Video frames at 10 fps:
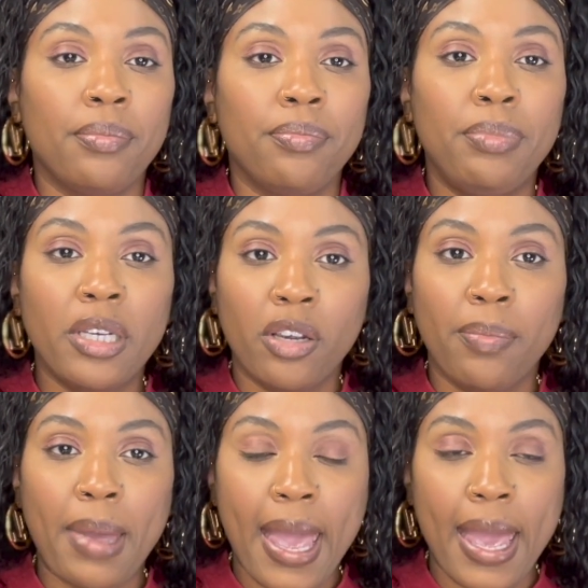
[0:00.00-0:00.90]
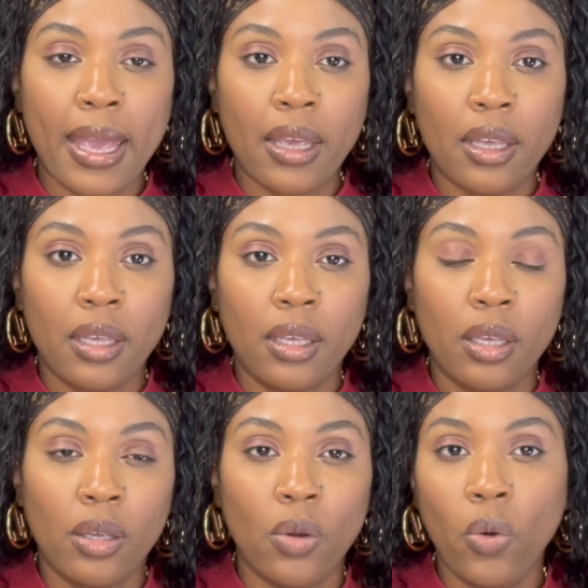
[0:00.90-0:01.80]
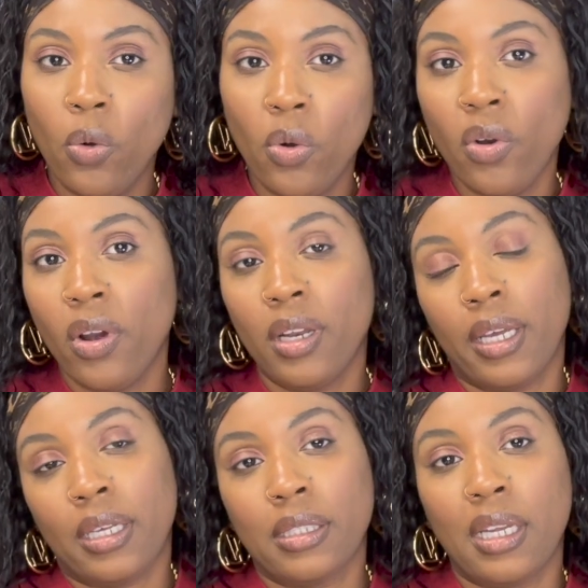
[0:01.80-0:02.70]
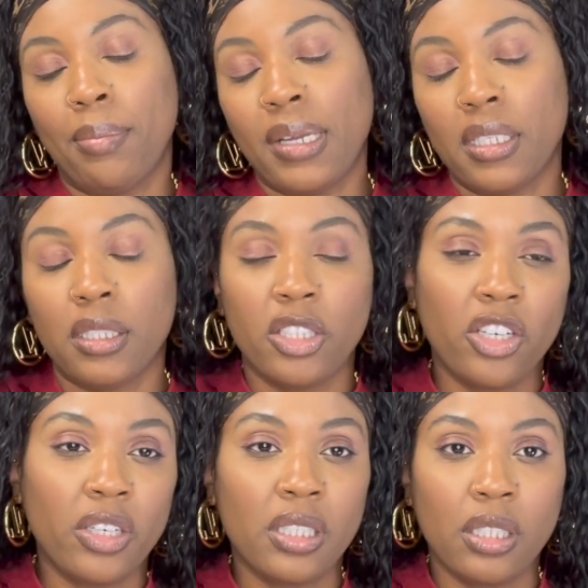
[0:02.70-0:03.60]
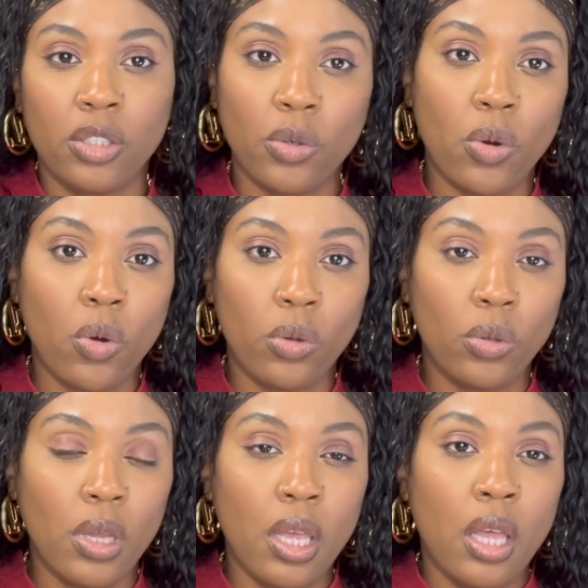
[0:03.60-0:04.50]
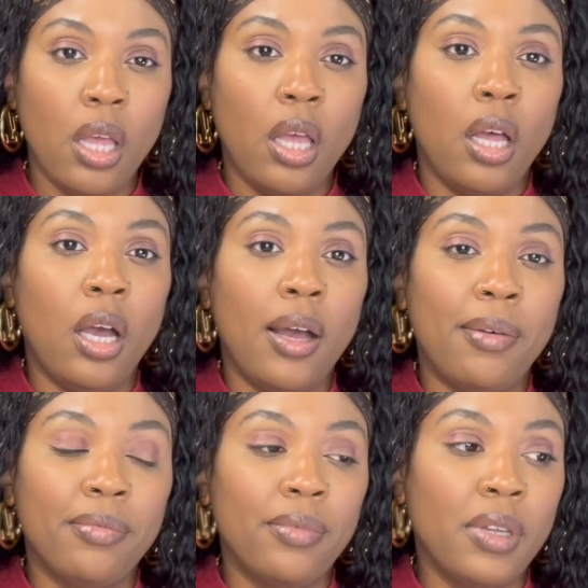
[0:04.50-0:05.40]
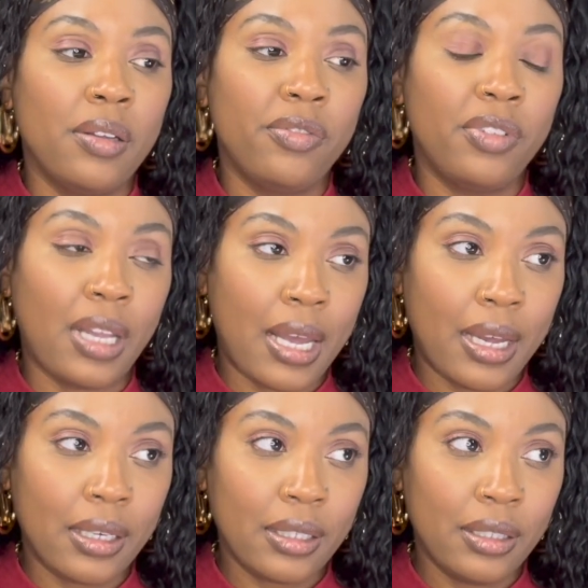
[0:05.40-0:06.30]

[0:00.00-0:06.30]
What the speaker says: bigger bag, or like I said, I might just turn this into a whole vlog.